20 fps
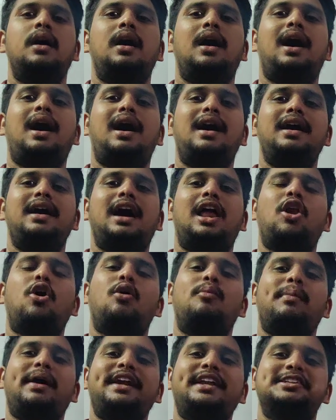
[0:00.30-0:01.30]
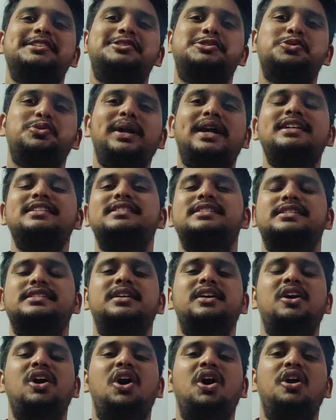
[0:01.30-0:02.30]
Hi, hello my dear
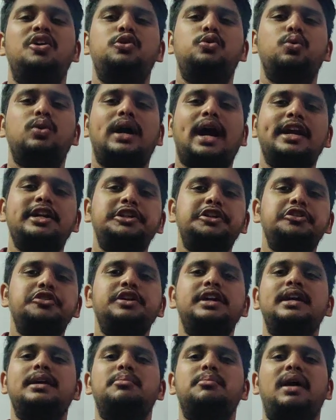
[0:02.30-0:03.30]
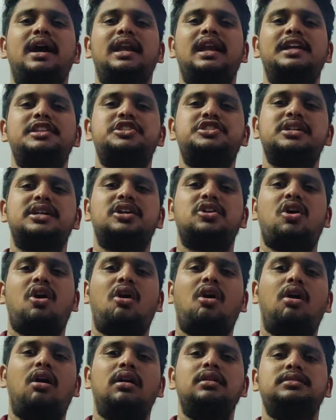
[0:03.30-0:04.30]
students. To continuing my lecture
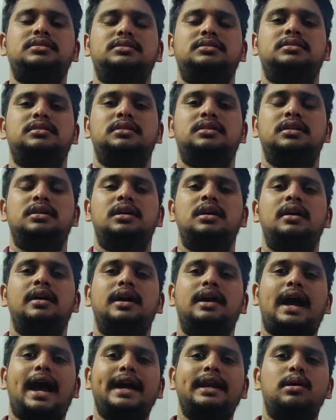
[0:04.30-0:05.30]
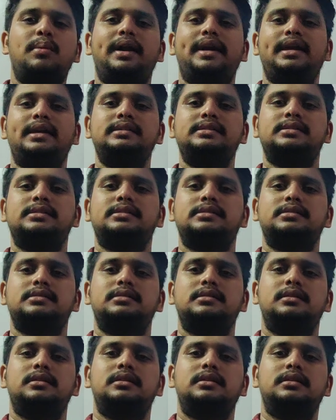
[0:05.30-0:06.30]
on kinematics,
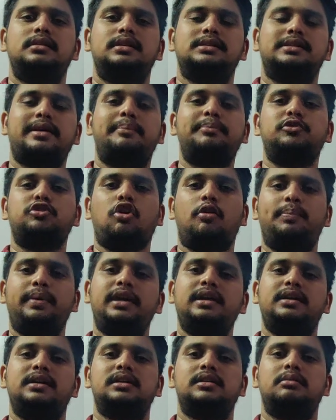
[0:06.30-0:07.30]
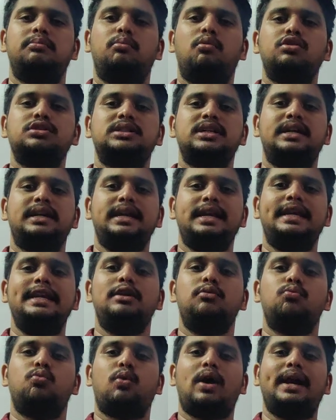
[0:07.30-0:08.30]
the subtopic motion
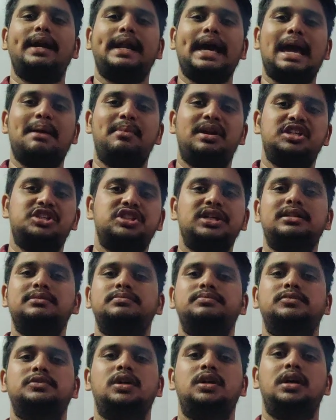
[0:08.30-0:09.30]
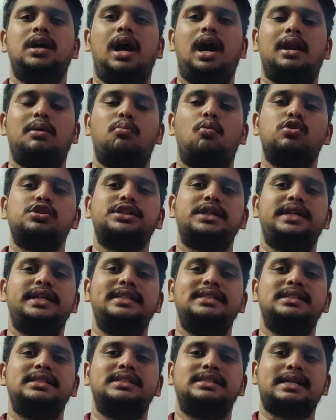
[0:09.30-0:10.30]
in one dimension or motion
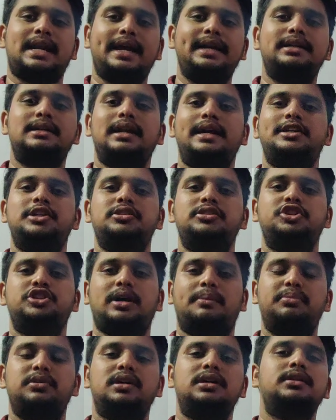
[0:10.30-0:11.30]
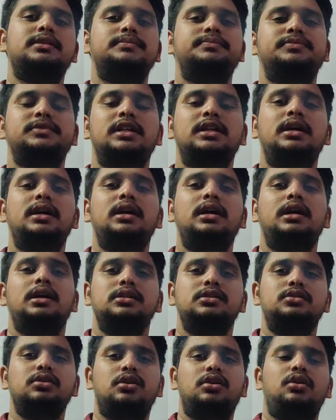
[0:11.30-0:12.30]
in straight line chapter.
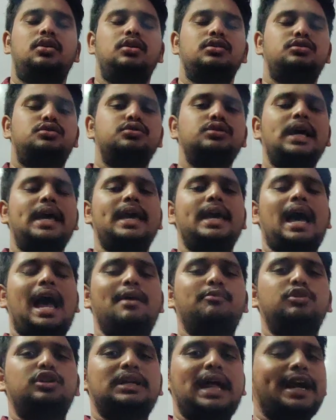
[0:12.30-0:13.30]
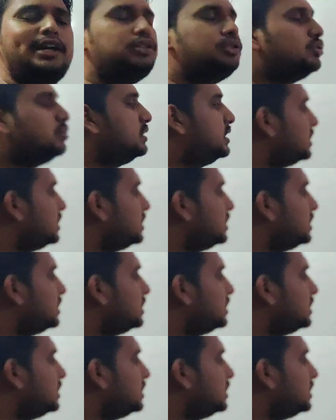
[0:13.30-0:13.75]
So today I would like to